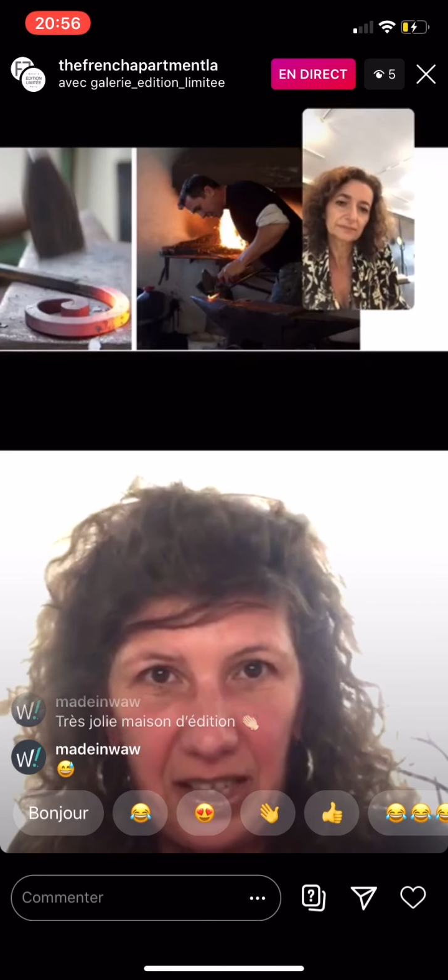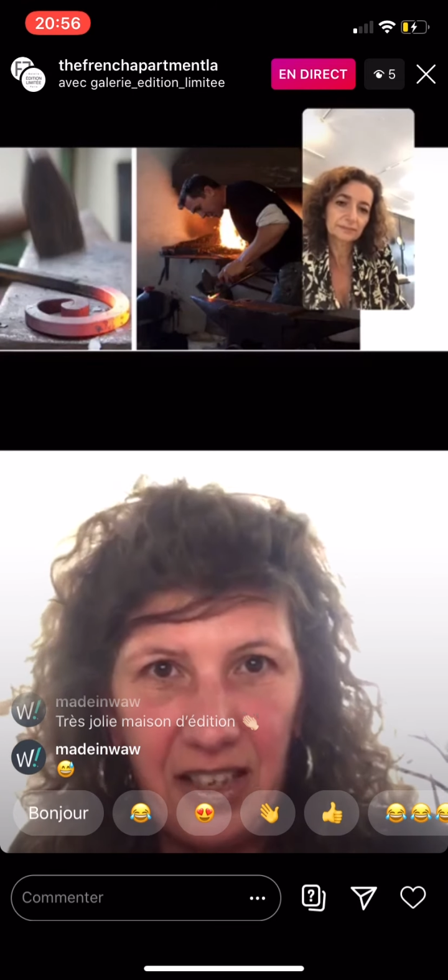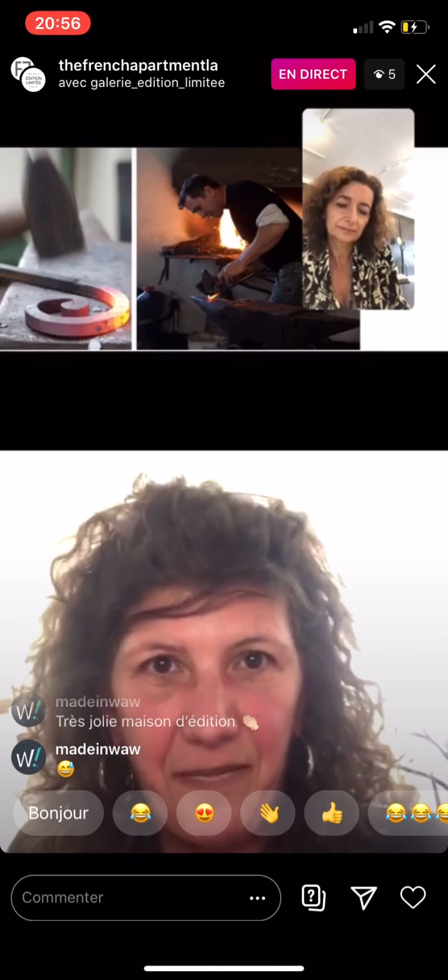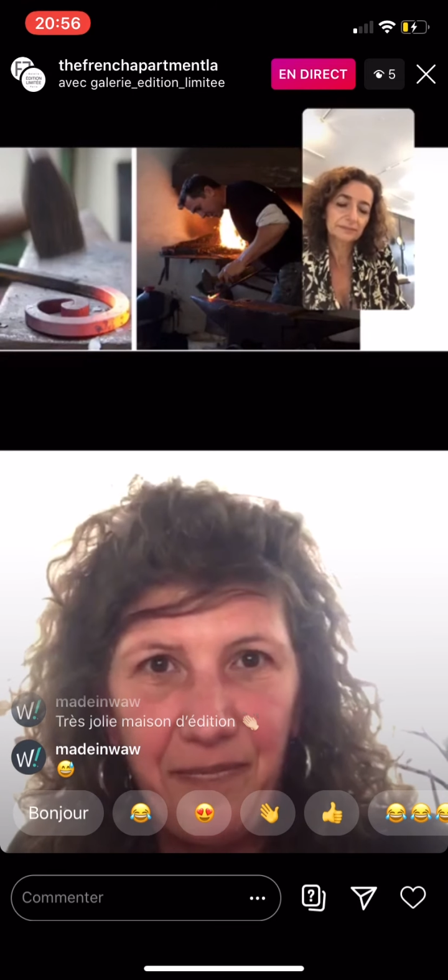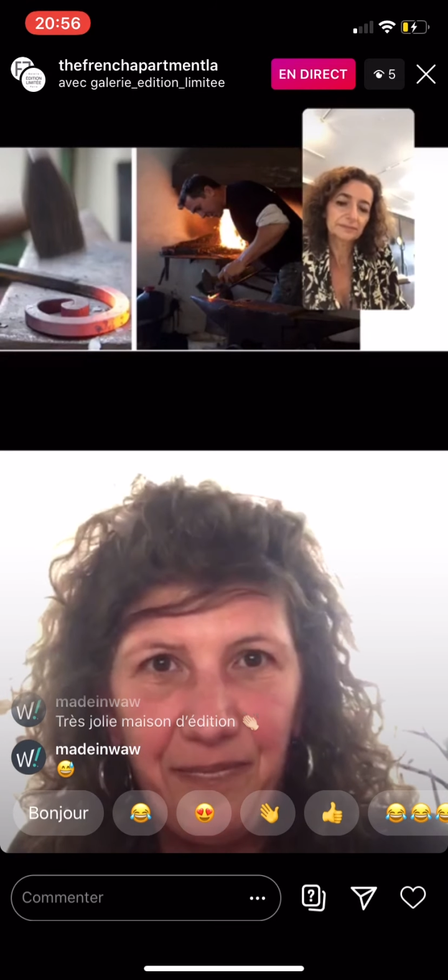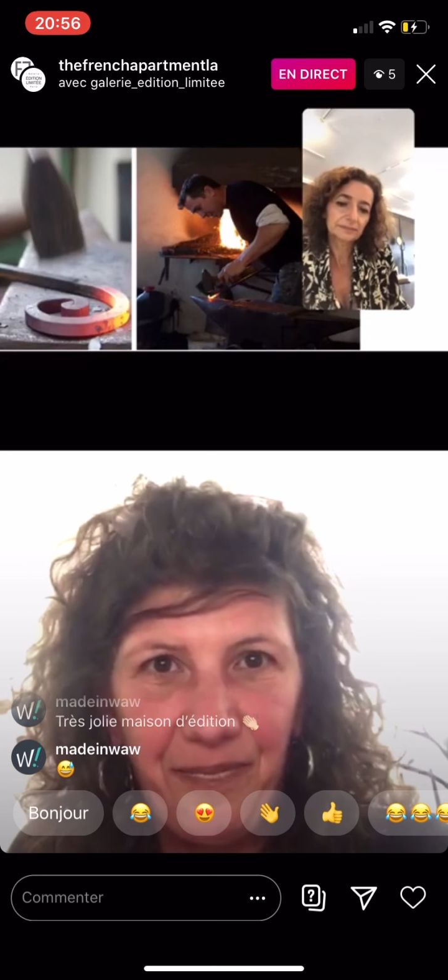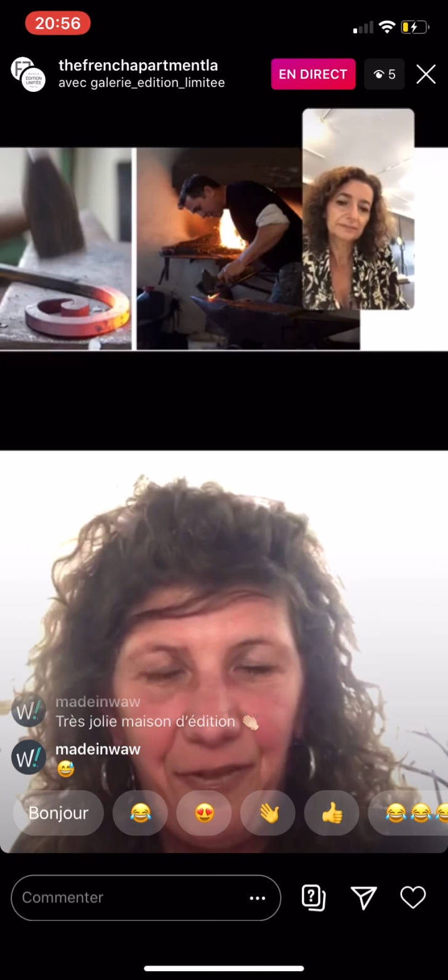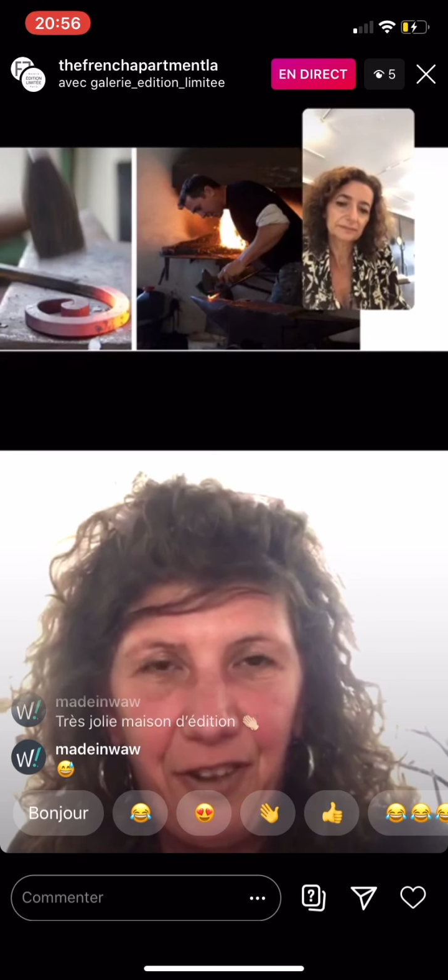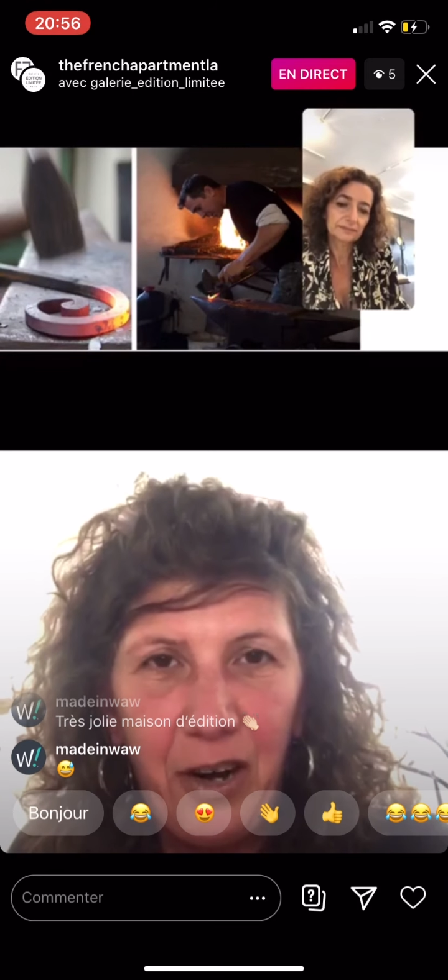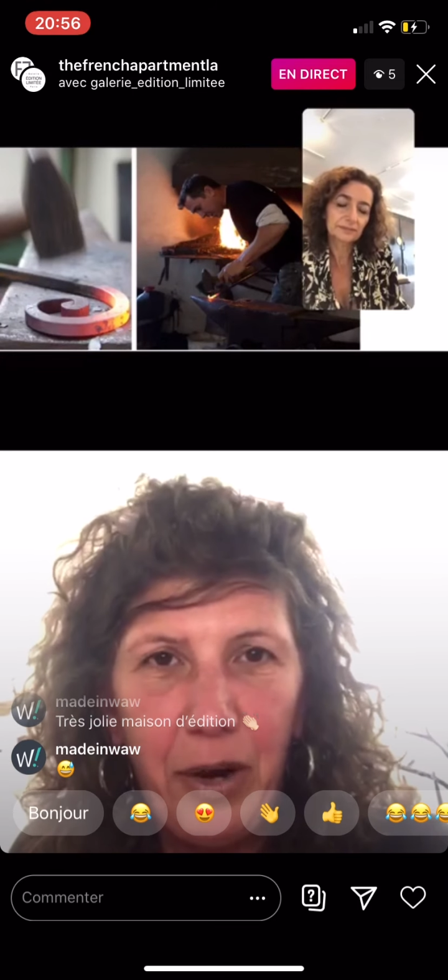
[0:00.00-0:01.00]
is
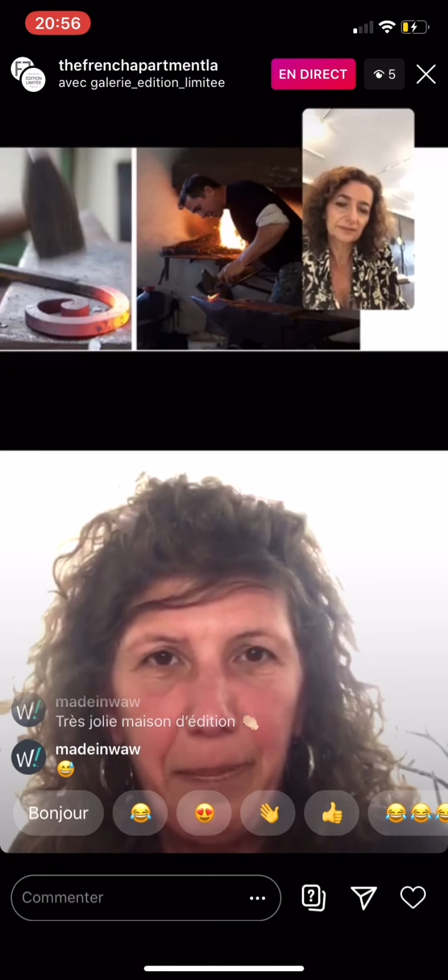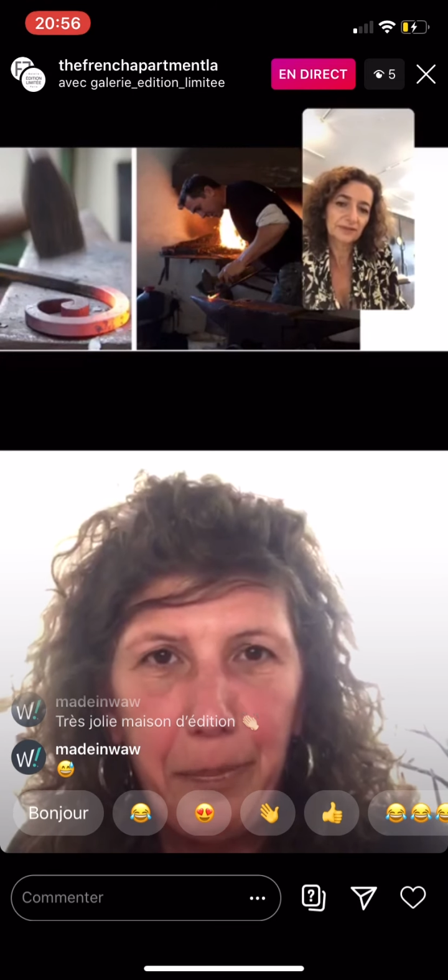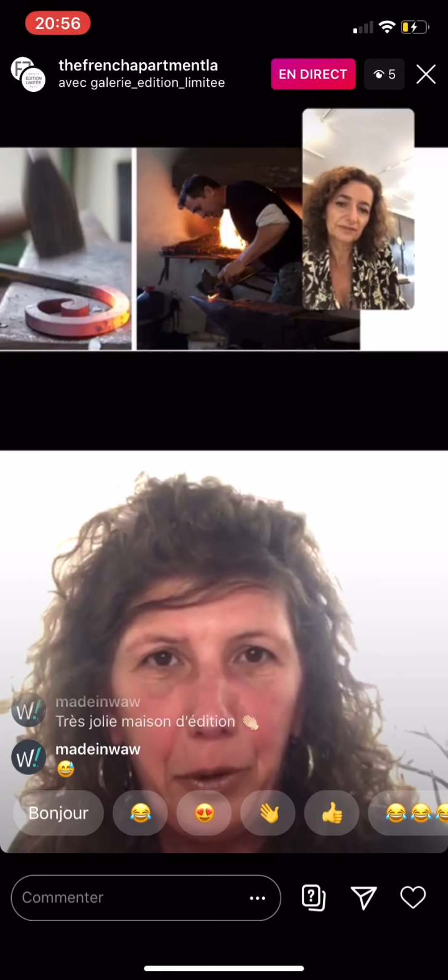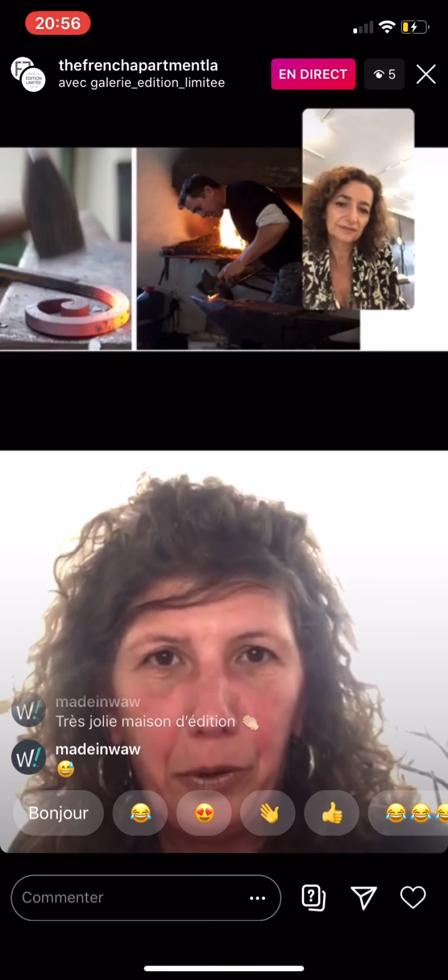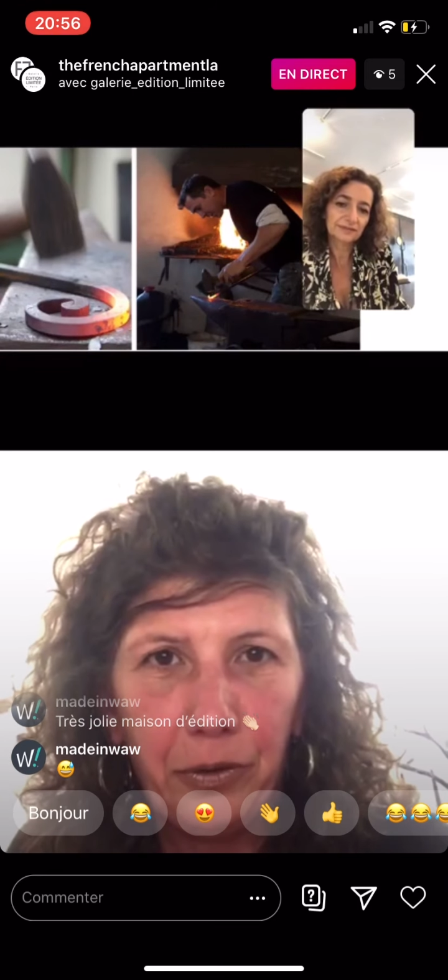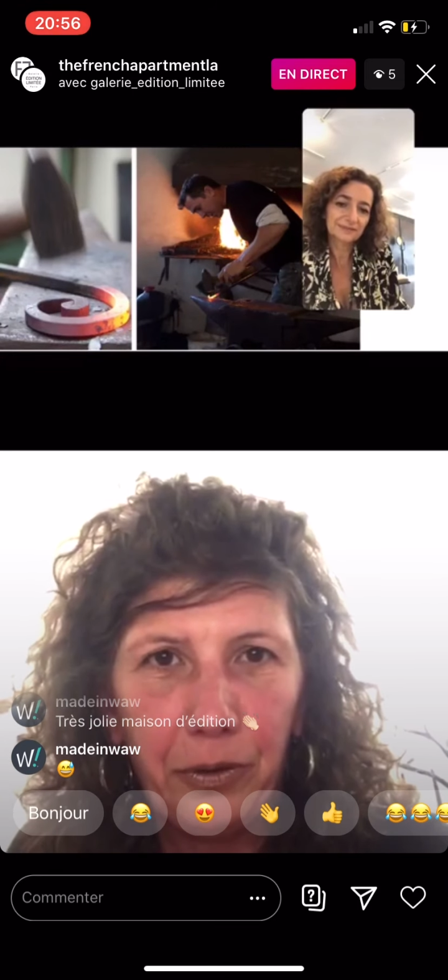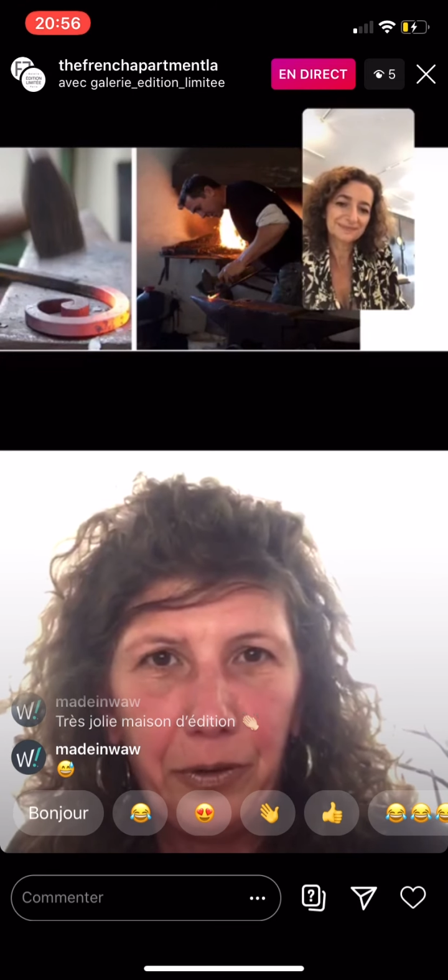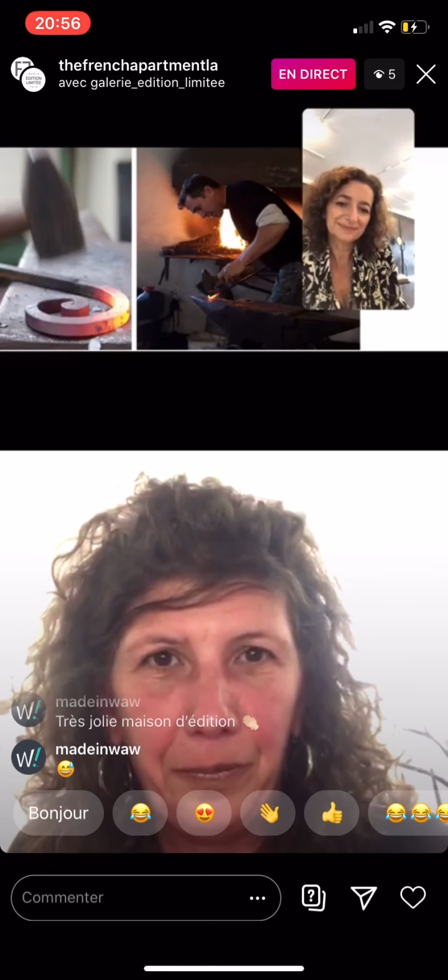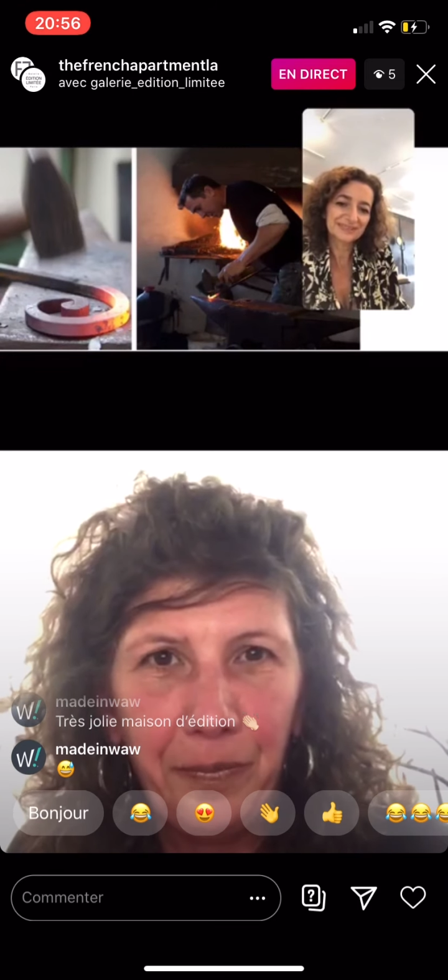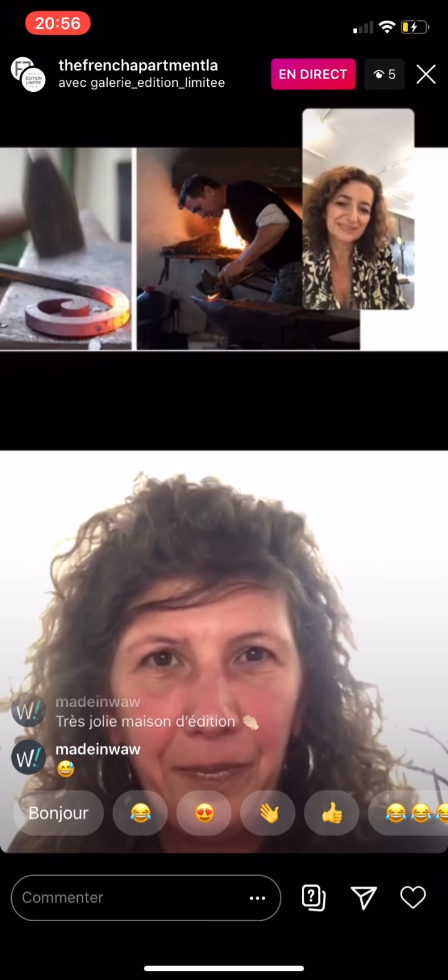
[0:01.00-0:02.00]
very important.